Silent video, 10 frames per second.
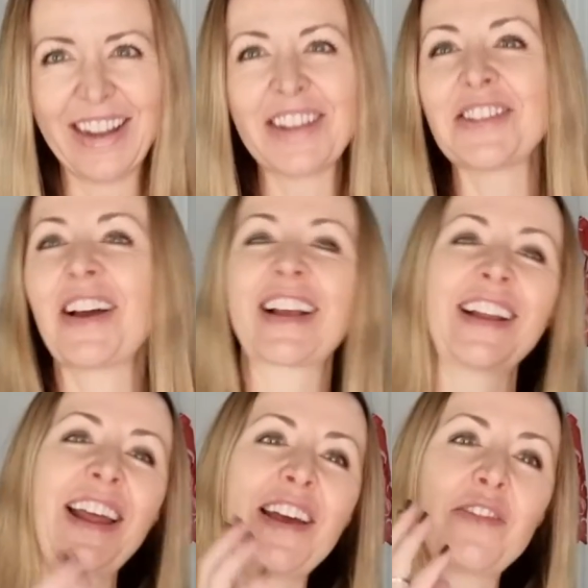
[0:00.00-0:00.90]
So I
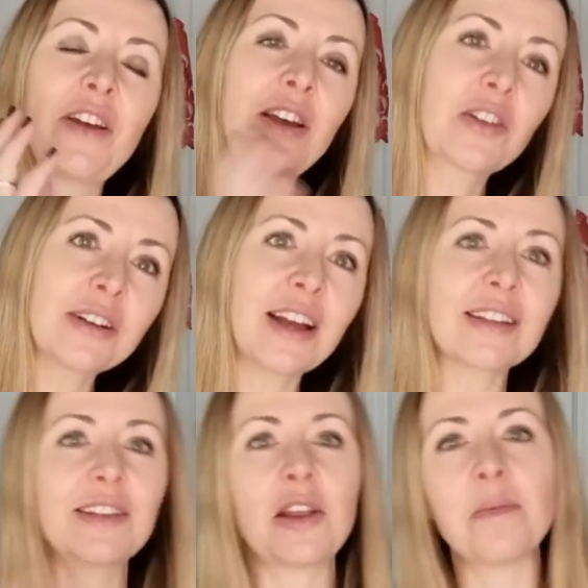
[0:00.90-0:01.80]
can have good
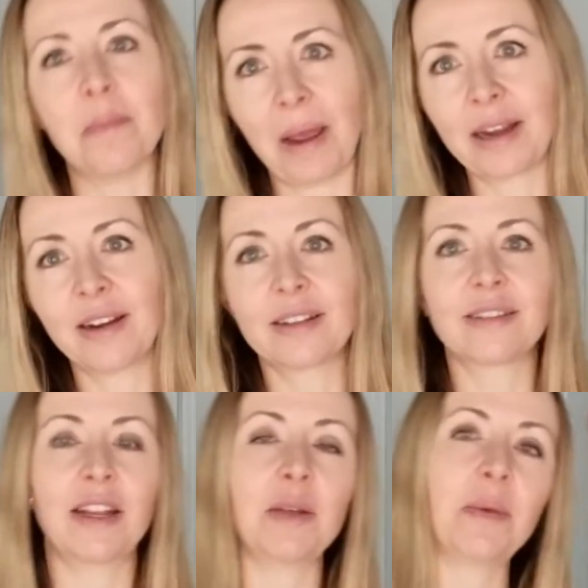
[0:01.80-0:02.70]
night's sleep, bad
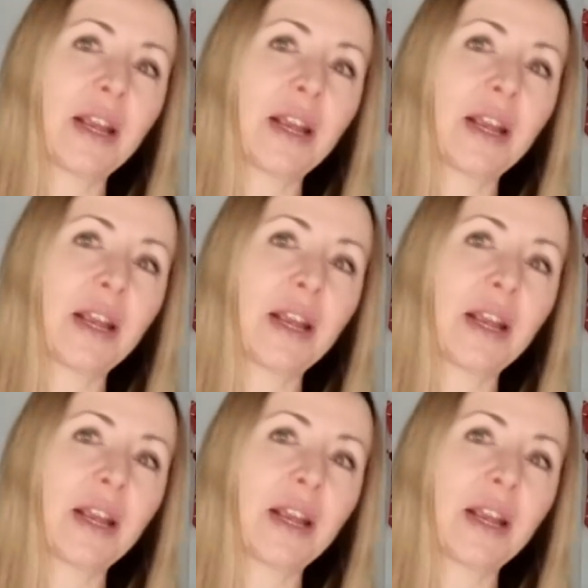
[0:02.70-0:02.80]
night's sleep,